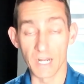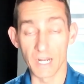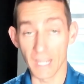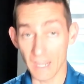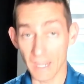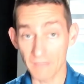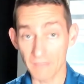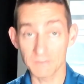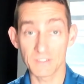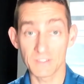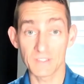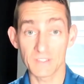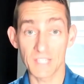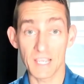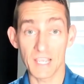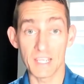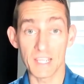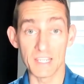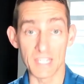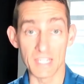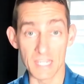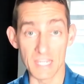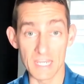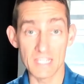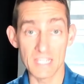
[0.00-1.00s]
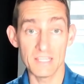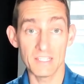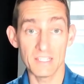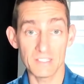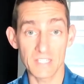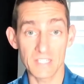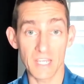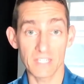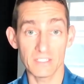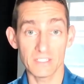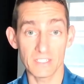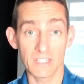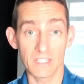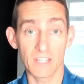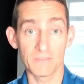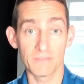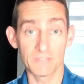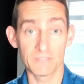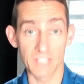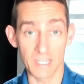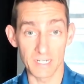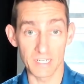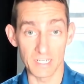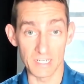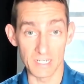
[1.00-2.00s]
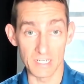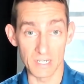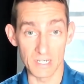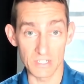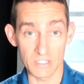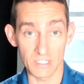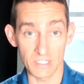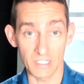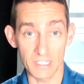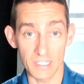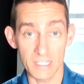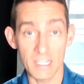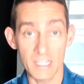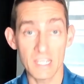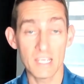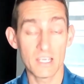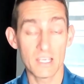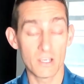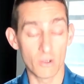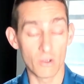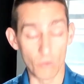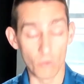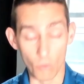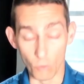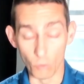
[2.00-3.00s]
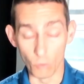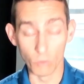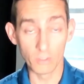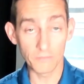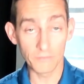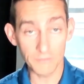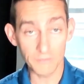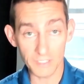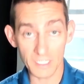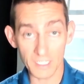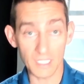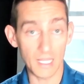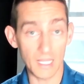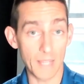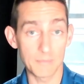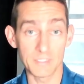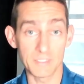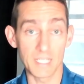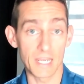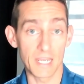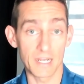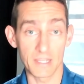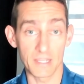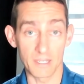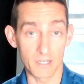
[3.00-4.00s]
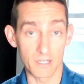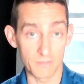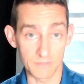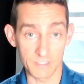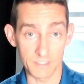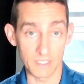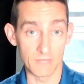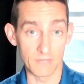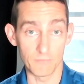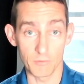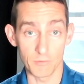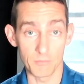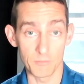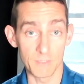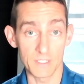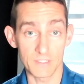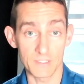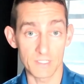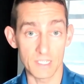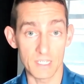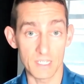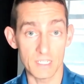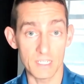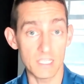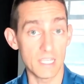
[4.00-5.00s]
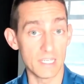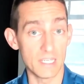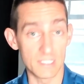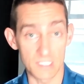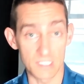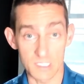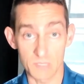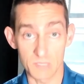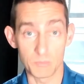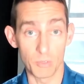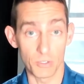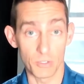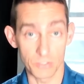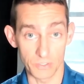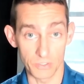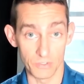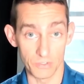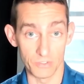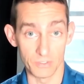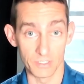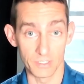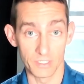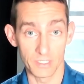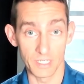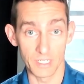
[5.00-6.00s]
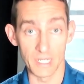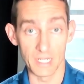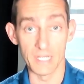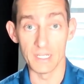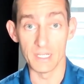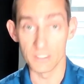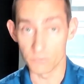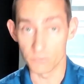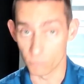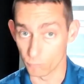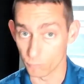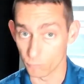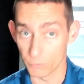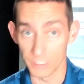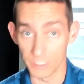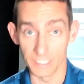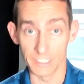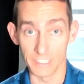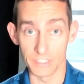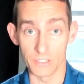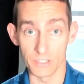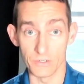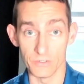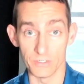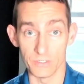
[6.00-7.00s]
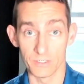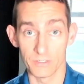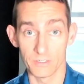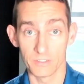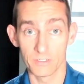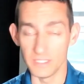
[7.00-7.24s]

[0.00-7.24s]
And I have to say, in the testing I've done initially, all of the club data that I've seen from this thing is spot on. It is really good.